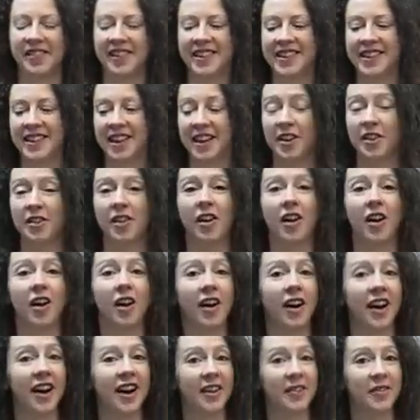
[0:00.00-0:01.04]
So
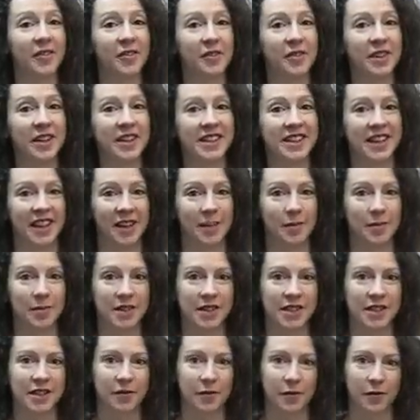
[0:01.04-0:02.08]
I have 3
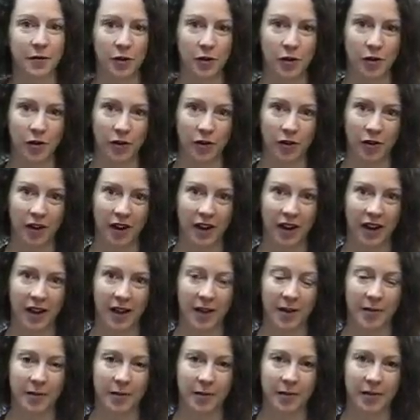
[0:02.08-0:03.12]
tips for
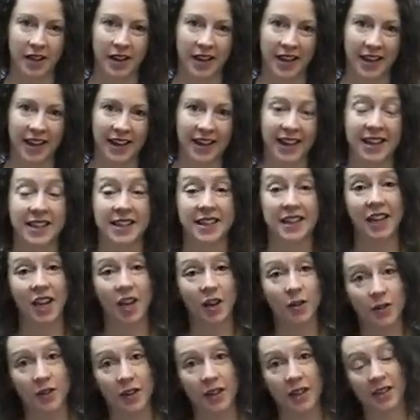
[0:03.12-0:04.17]
getting
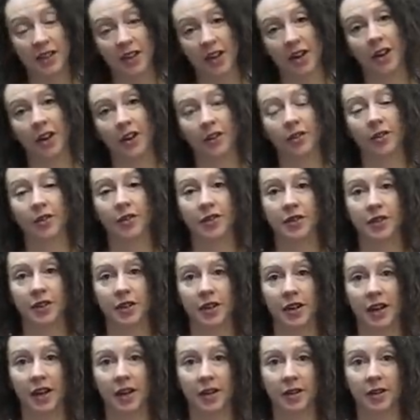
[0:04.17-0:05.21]
over these hurdles
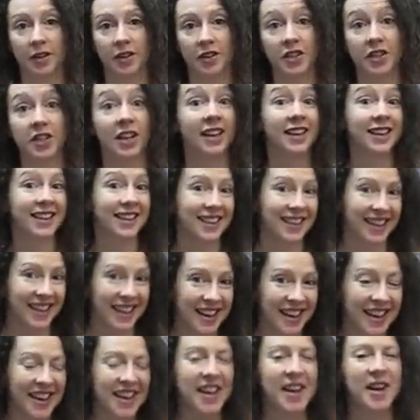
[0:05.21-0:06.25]
and
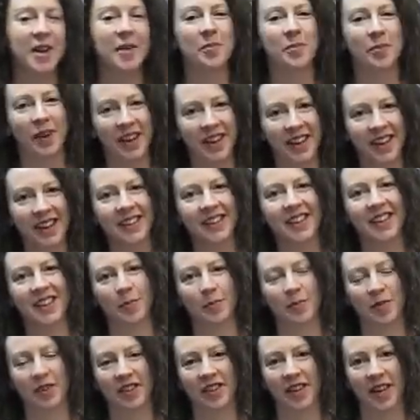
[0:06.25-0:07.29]
gently breaking
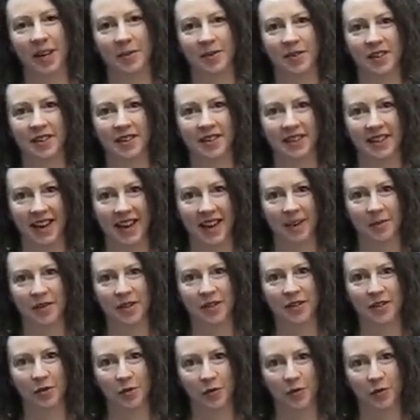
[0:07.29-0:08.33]
these perceptions down
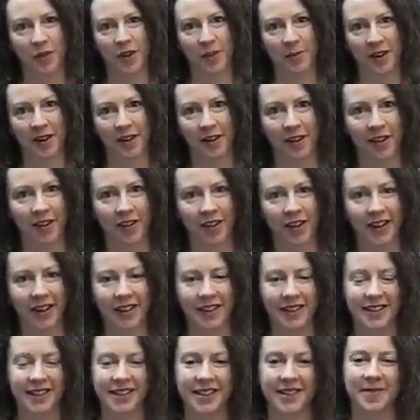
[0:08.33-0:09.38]
with your female
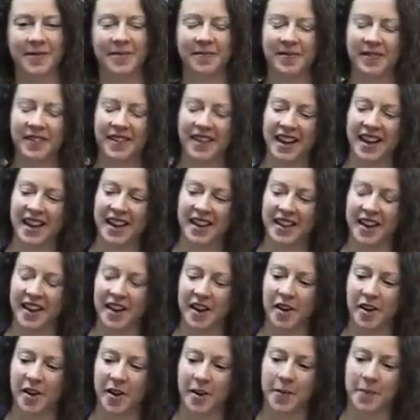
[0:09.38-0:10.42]
clients. And here they
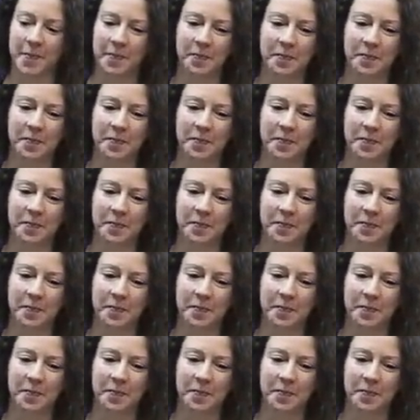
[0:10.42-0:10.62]
are.